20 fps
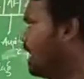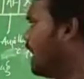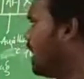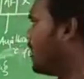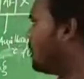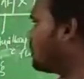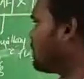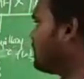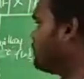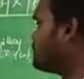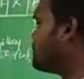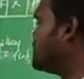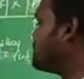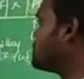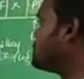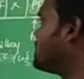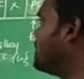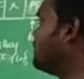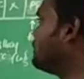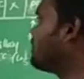Out of
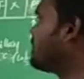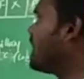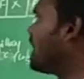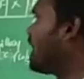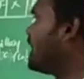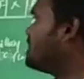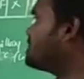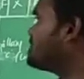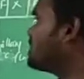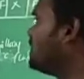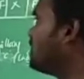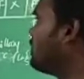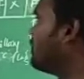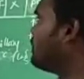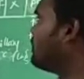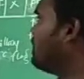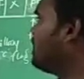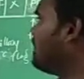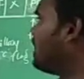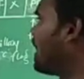16 flags,
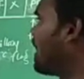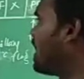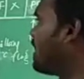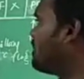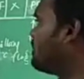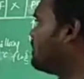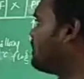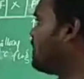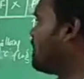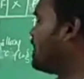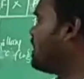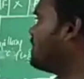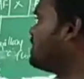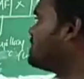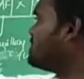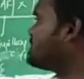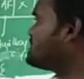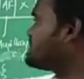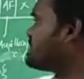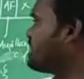we
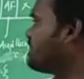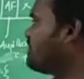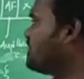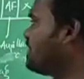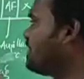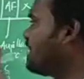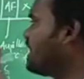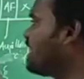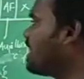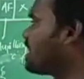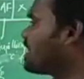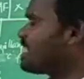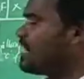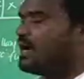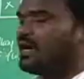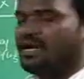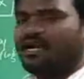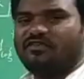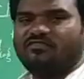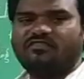have 7 are
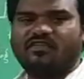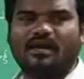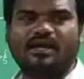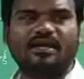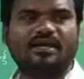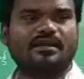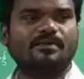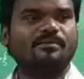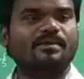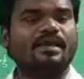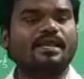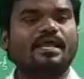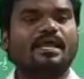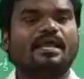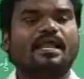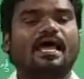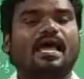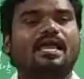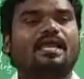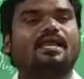undefined,
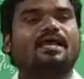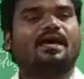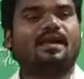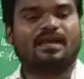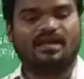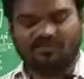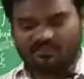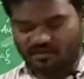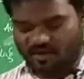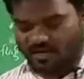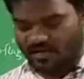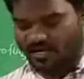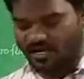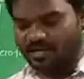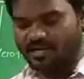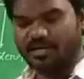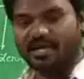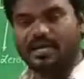remaining 9 are divided